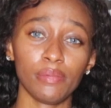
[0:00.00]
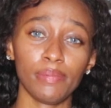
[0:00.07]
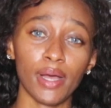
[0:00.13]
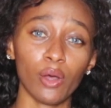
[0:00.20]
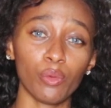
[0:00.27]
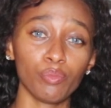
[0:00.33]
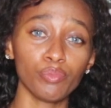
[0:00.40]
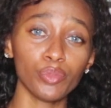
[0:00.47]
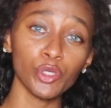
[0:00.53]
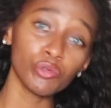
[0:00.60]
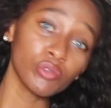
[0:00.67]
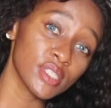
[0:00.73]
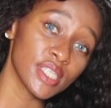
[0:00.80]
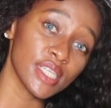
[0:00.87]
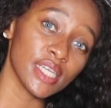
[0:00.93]
about
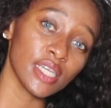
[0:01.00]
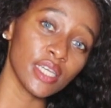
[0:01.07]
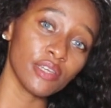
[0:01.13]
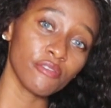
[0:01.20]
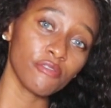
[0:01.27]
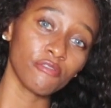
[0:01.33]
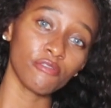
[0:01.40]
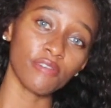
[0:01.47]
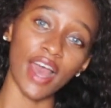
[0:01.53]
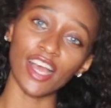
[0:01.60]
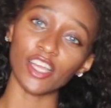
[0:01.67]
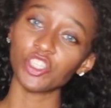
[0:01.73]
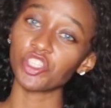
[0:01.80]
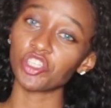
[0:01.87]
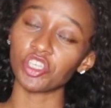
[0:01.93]
beauty,
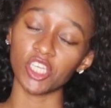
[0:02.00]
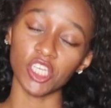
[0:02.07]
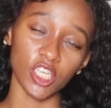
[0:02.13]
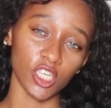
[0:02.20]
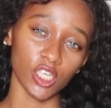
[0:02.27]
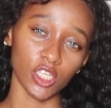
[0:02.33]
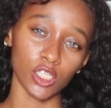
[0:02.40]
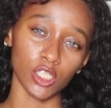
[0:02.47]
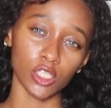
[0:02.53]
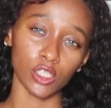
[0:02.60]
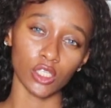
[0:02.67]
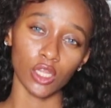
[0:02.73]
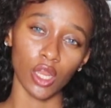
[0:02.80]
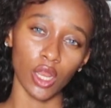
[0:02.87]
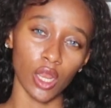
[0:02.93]

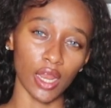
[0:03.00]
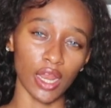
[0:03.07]
fashion,